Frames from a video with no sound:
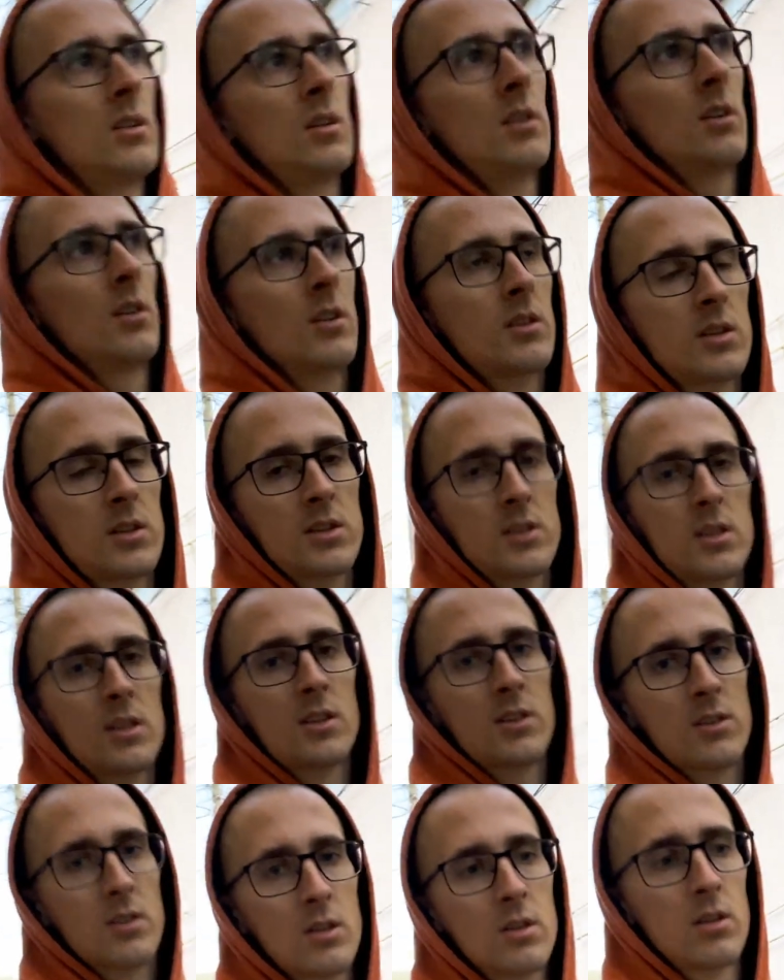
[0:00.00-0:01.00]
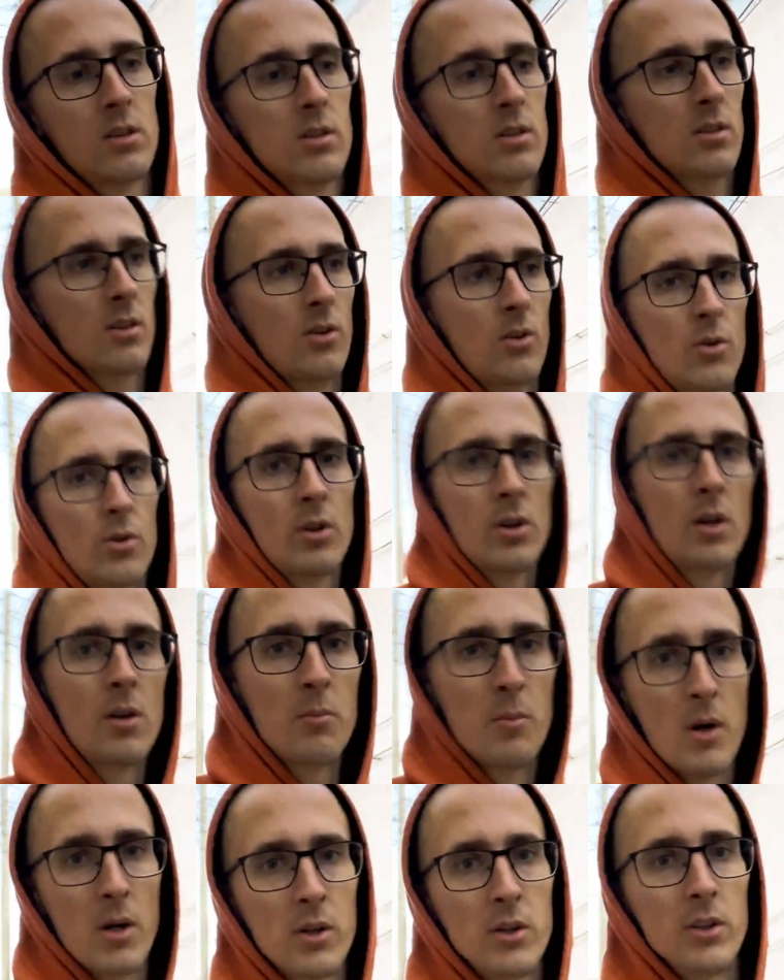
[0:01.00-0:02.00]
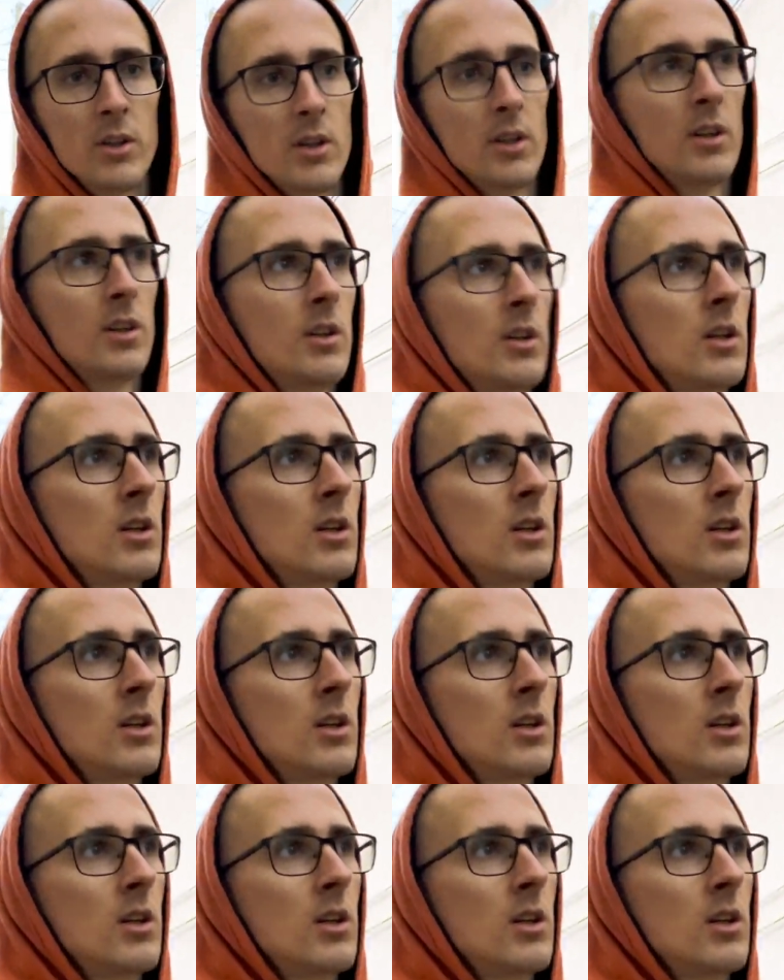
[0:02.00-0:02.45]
It's 6 o'clock on a Monday.